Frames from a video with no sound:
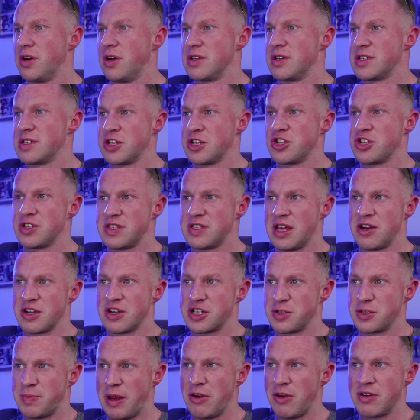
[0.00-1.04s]
such as their
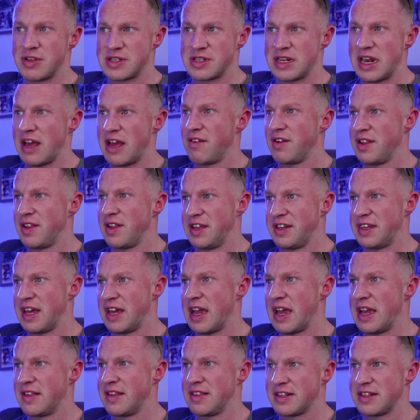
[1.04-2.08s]
experience level, their
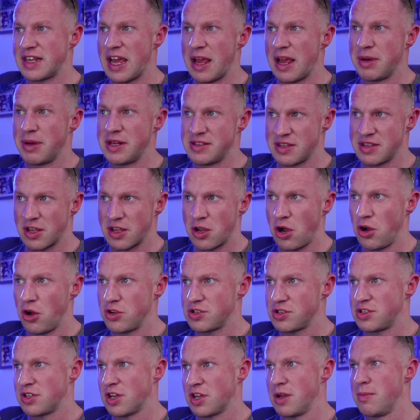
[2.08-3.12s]
diet, the timelines, the
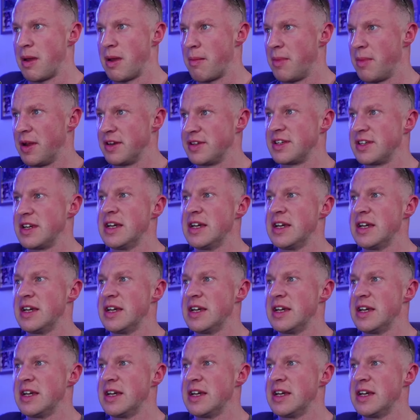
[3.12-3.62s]
cost, commitment.